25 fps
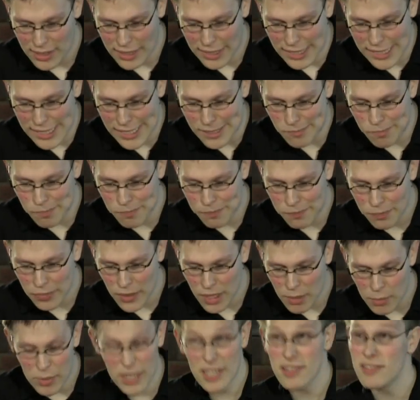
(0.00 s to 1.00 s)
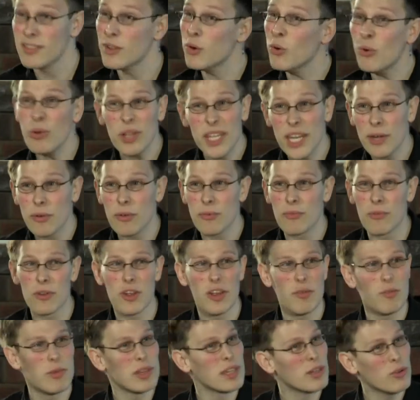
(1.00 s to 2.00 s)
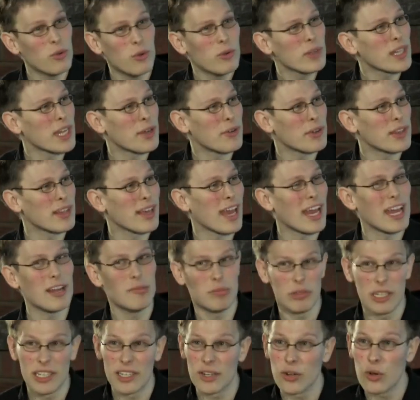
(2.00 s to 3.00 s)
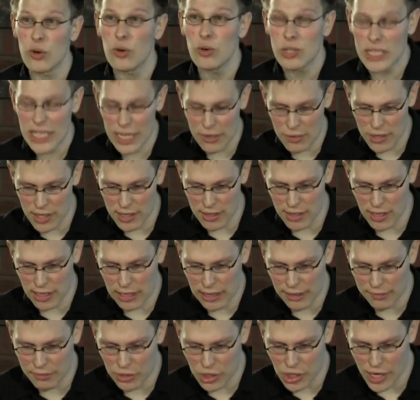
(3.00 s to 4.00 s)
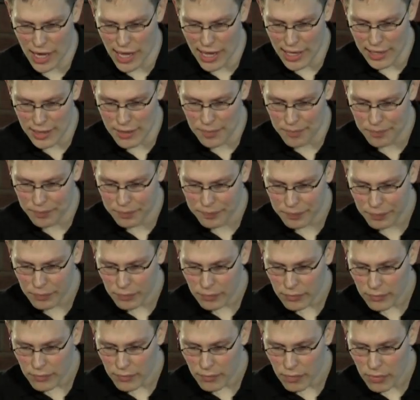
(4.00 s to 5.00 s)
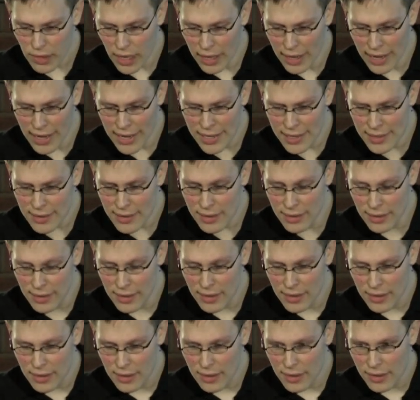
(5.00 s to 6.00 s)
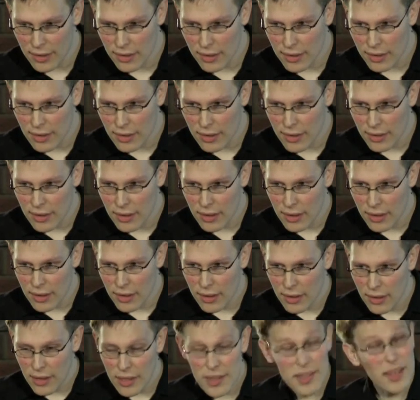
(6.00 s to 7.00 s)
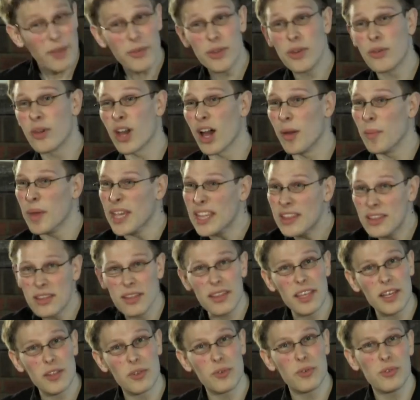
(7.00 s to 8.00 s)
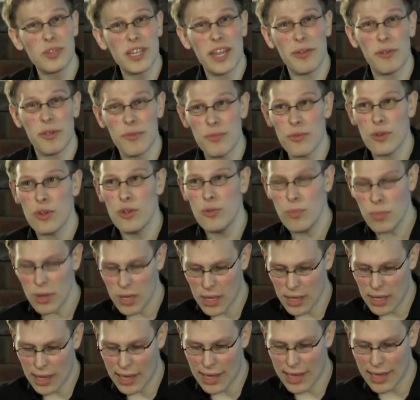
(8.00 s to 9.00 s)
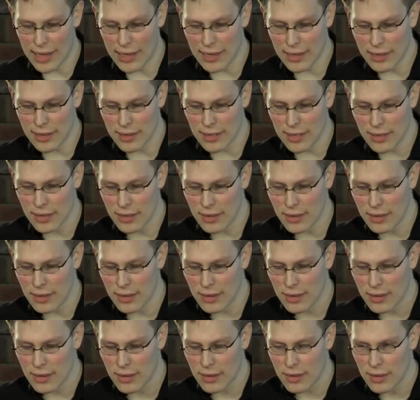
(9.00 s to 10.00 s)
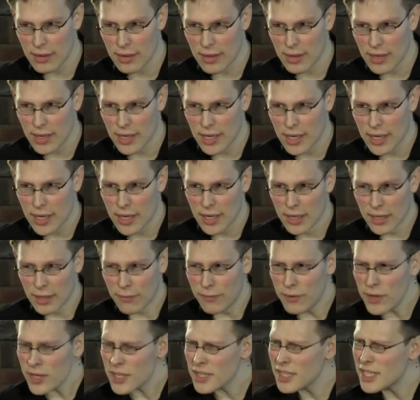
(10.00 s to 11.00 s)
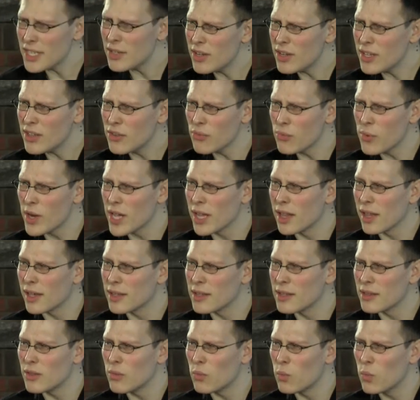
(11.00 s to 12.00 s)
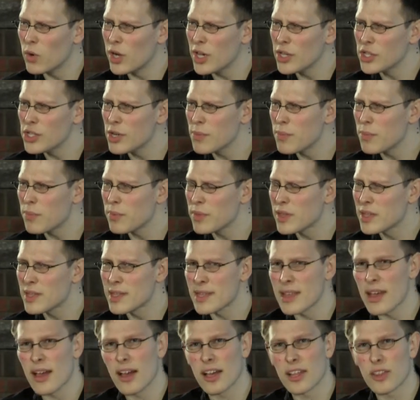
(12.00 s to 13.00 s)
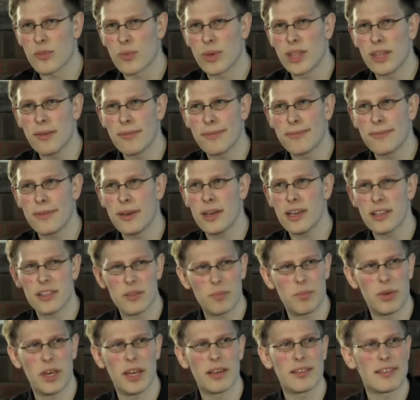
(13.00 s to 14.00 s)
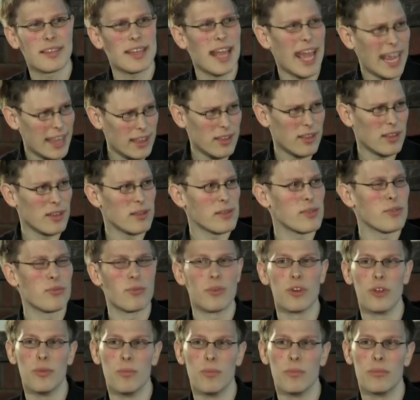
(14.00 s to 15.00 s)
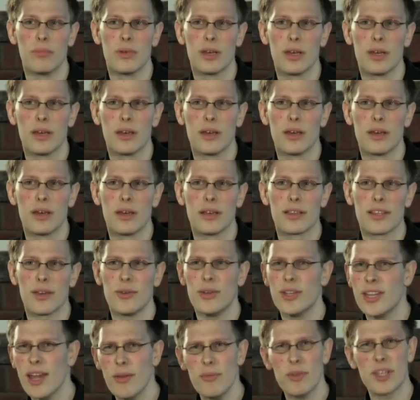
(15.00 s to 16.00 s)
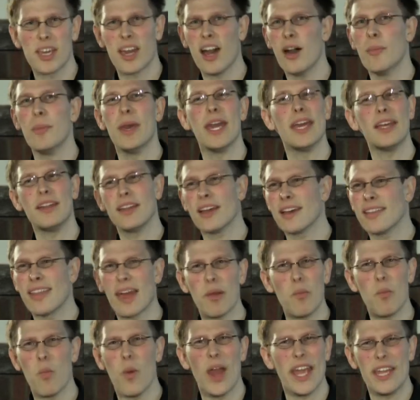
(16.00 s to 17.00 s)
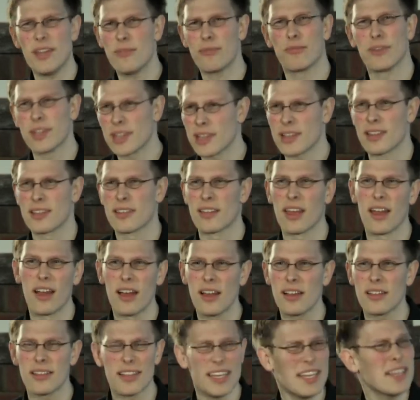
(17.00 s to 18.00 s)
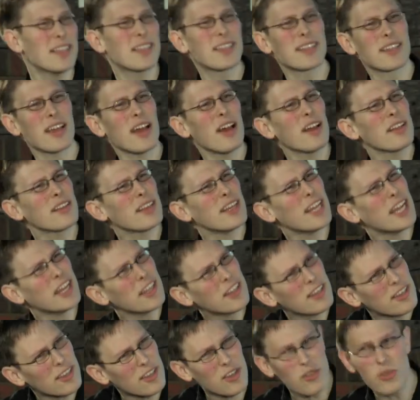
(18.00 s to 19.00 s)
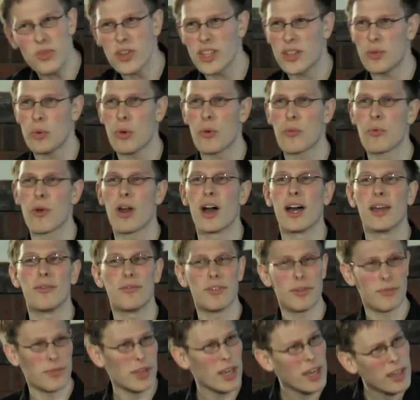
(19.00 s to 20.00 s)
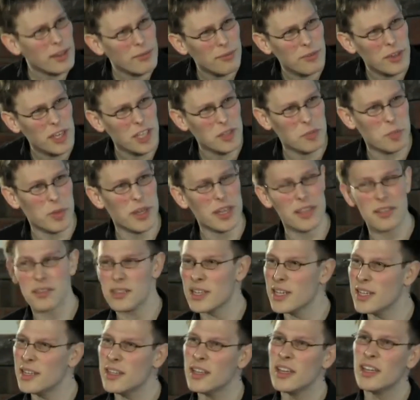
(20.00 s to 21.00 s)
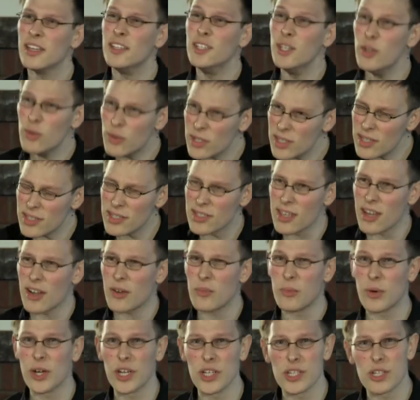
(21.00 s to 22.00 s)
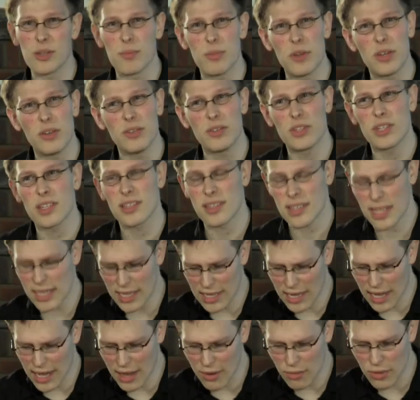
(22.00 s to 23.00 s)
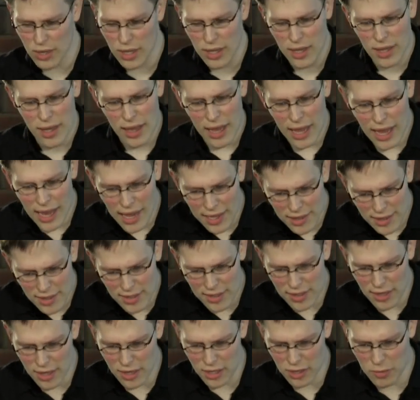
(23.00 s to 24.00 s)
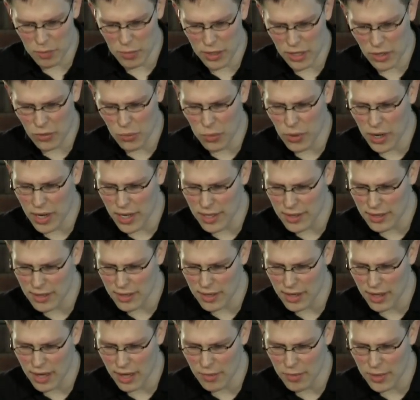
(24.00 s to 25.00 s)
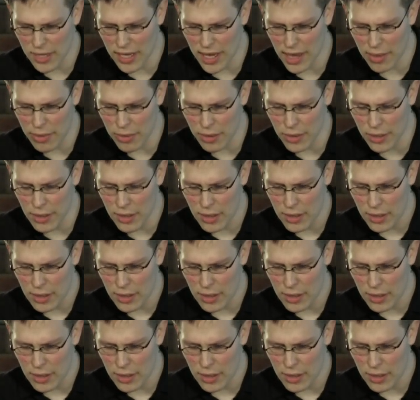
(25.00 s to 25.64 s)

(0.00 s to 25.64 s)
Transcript: But it's an ordinary room with an ordinary table and an ordinary circle of chairs. And so you come into this ordinary room, and the first need to realise is that worship starts when the first person enters the room. So you don't come in and then wait for it to start. It's starting as soon as you arrive. And if you're the first person in, you can start worship. You can just sit down and start being quiet and calm together.